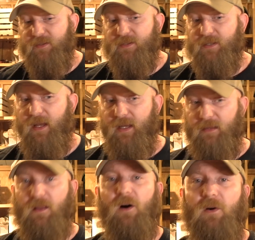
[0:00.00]
this is a
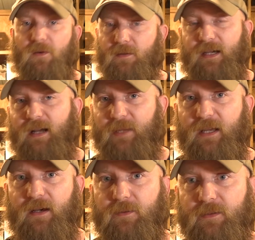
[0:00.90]
long time
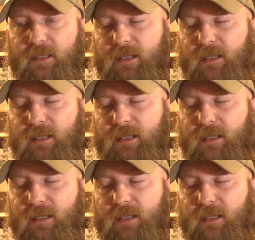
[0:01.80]
ago.